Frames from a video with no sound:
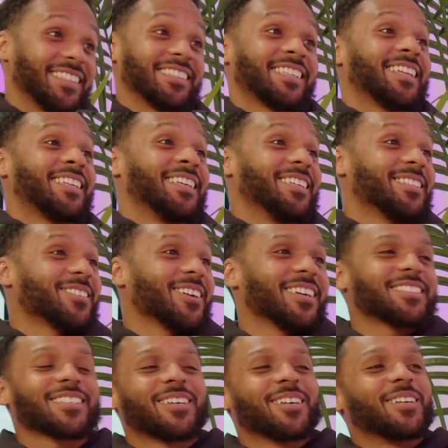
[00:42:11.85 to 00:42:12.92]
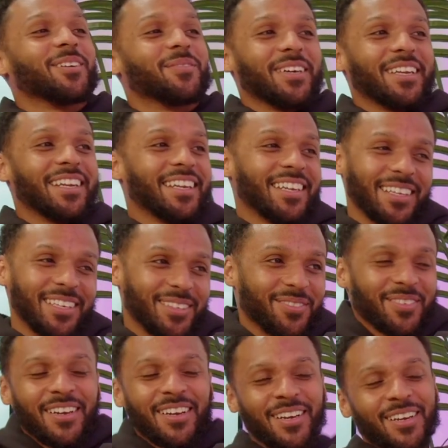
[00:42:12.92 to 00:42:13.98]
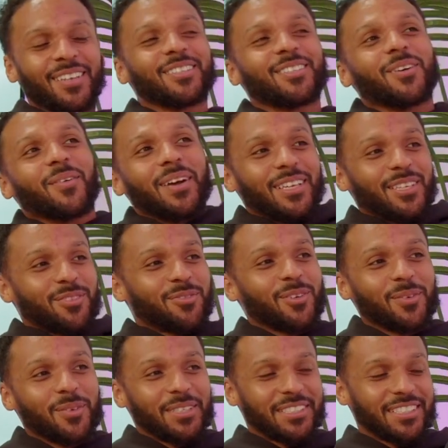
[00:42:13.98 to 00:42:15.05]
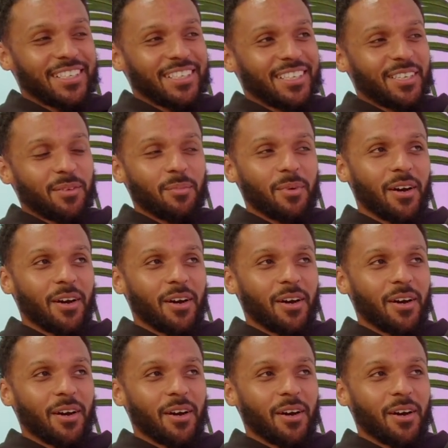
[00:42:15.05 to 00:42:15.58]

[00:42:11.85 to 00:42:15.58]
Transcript: He said the instructor couldn't believe the way his foot was shaking.